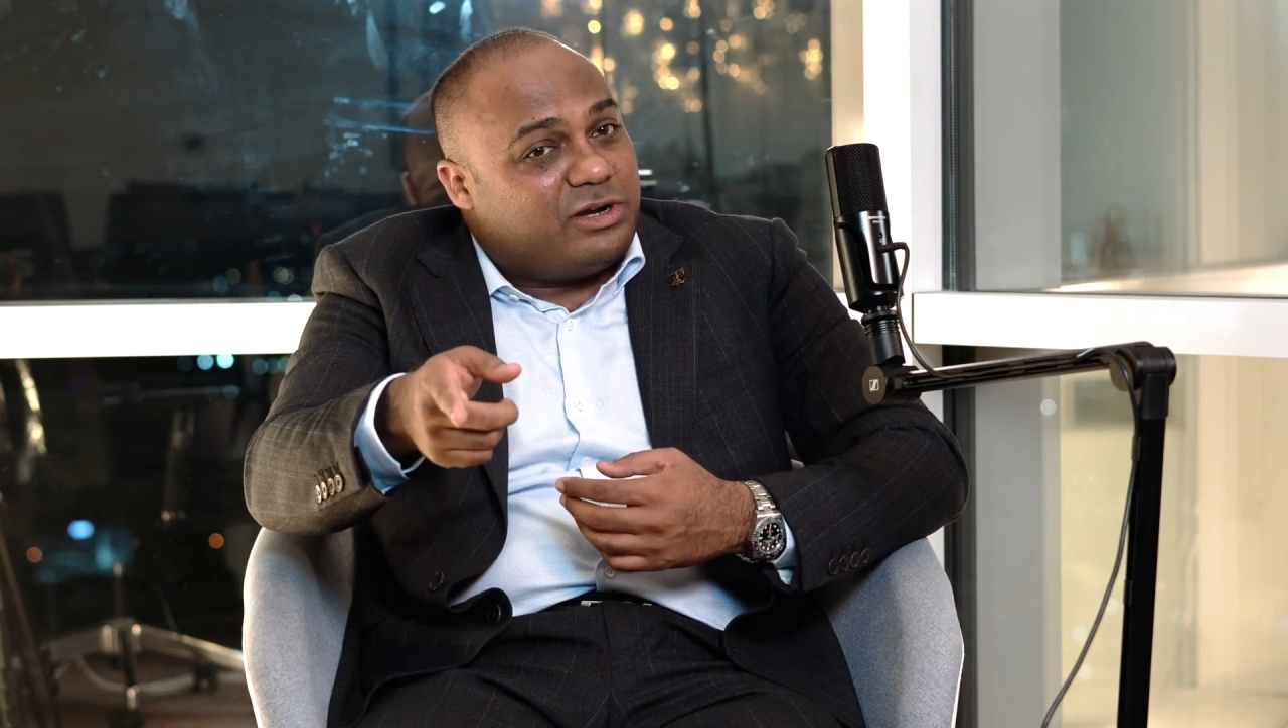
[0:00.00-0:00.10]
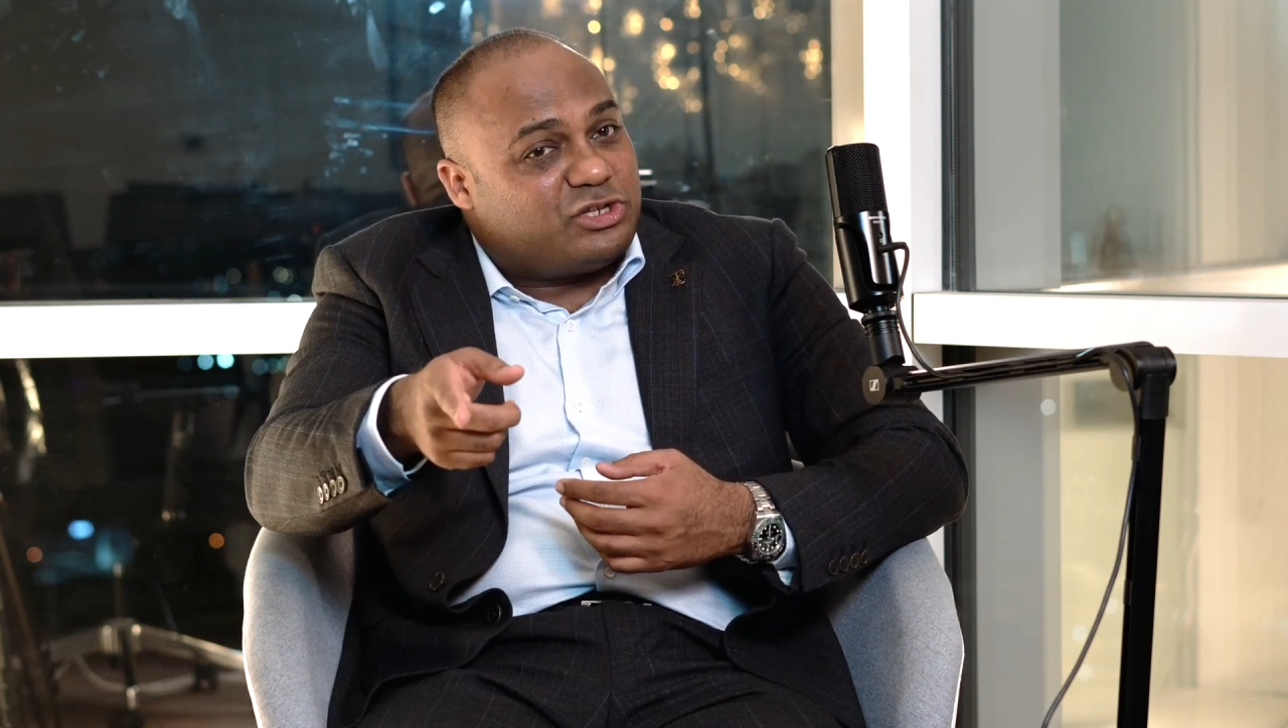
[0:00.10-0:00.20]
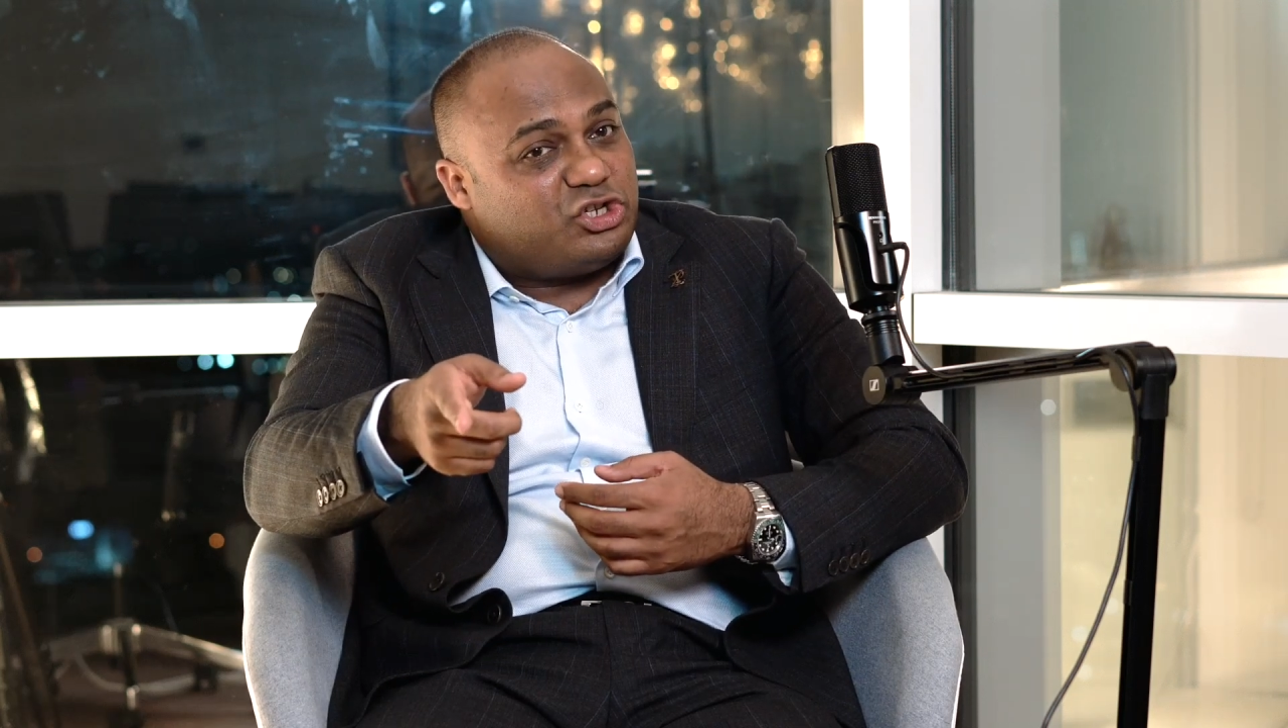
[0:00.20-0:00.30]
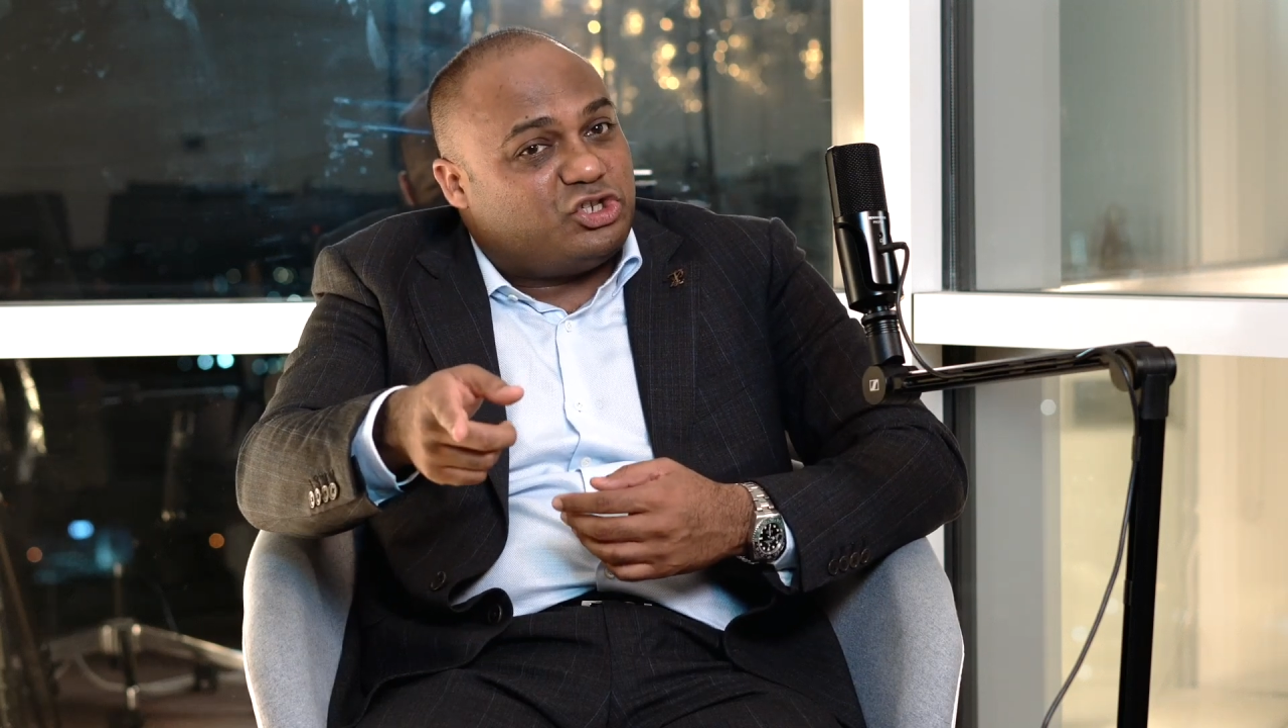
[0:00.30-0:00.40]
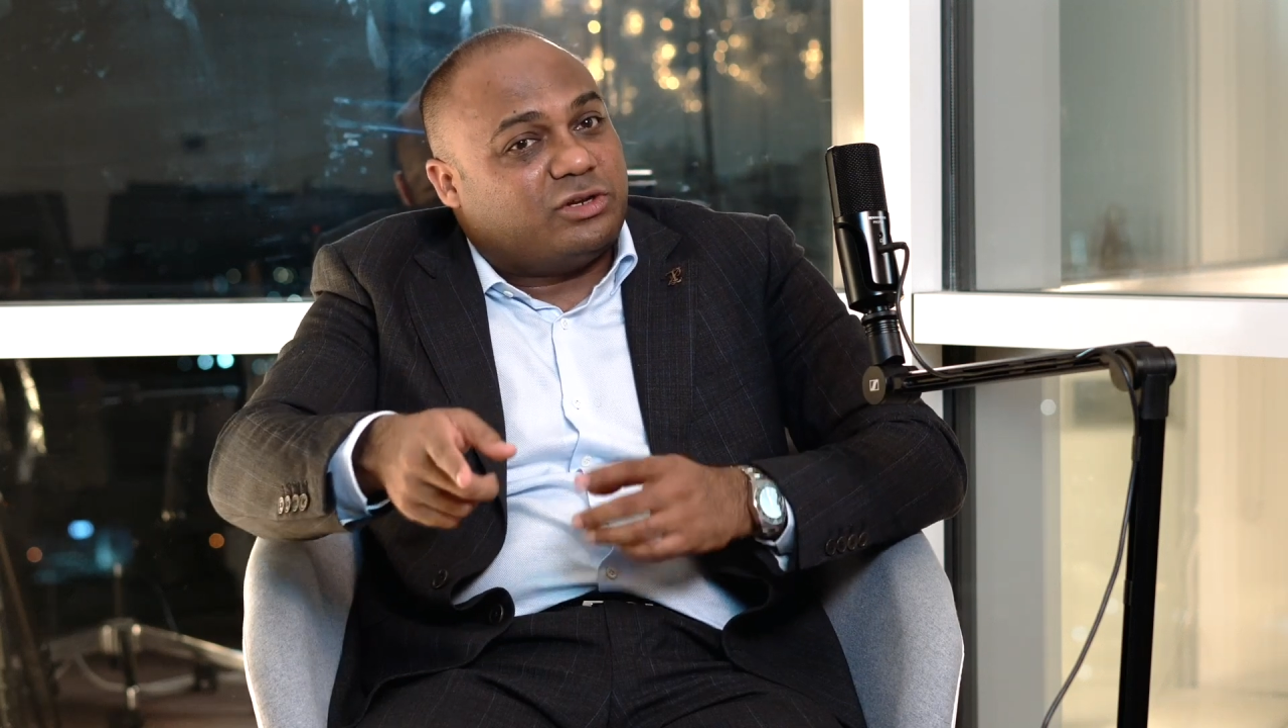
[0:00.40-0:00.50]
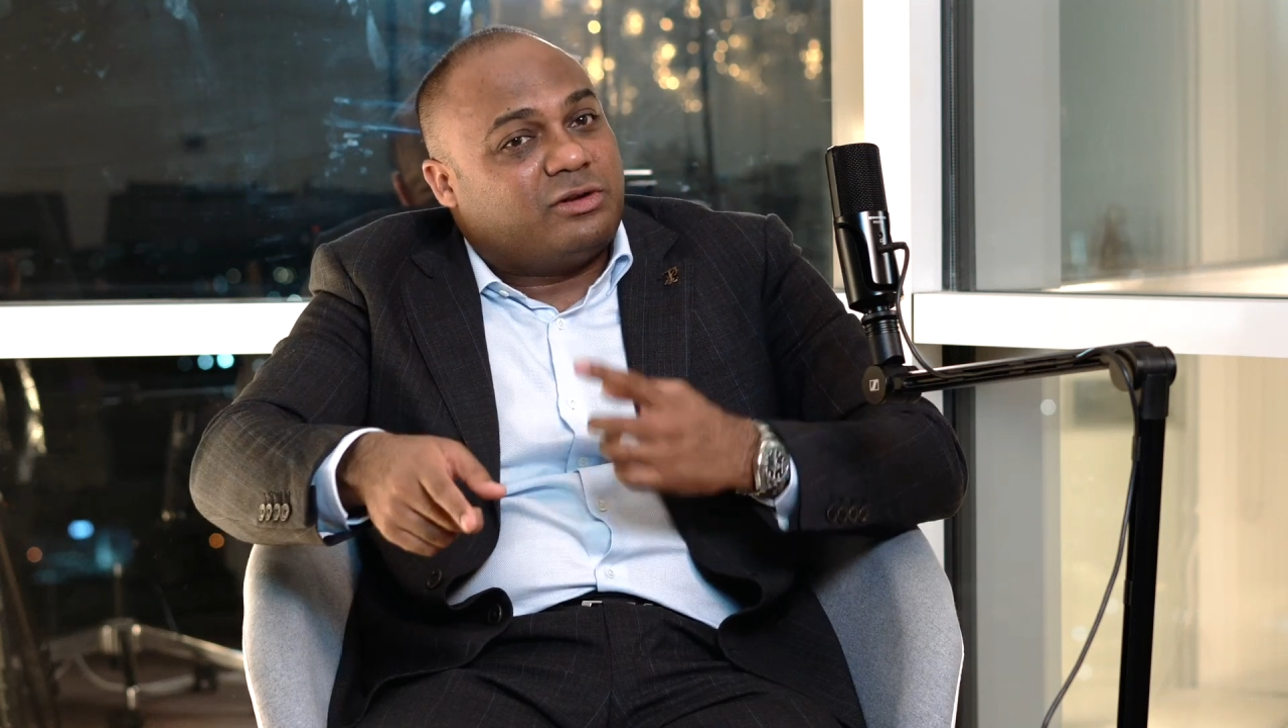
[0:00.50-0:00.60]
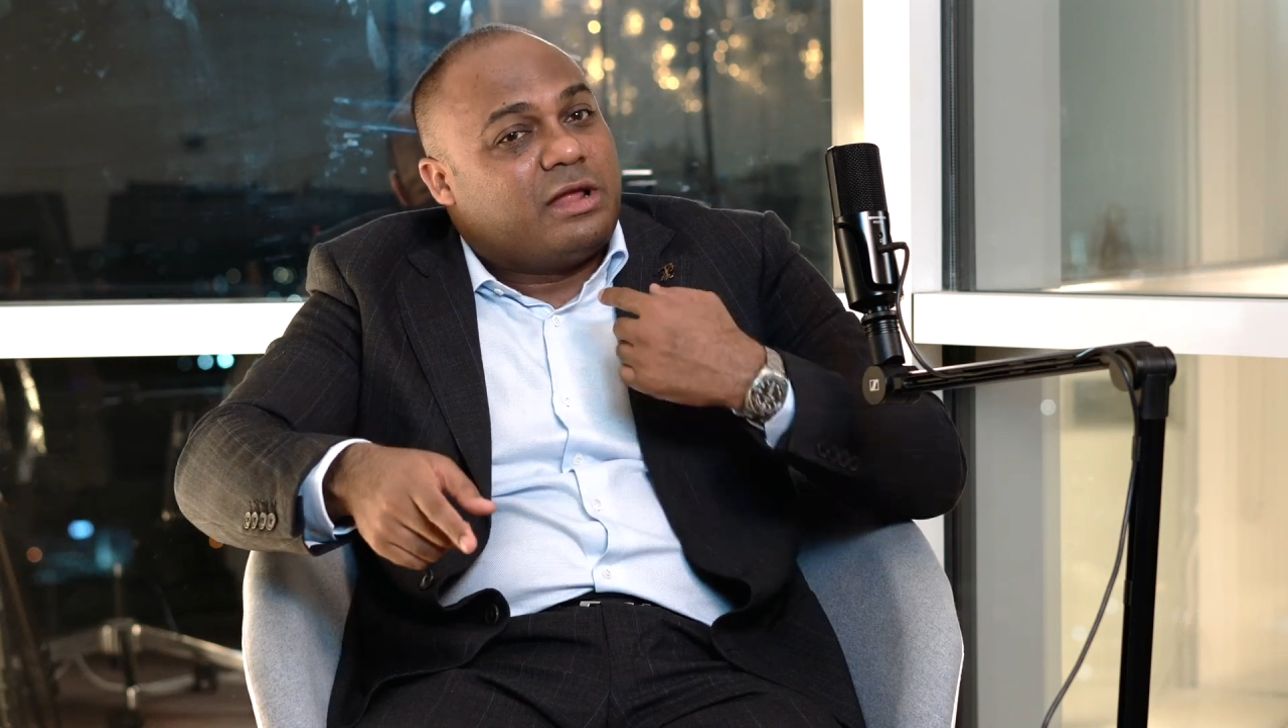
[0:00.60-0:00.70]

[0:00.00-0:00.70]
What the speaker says: decision,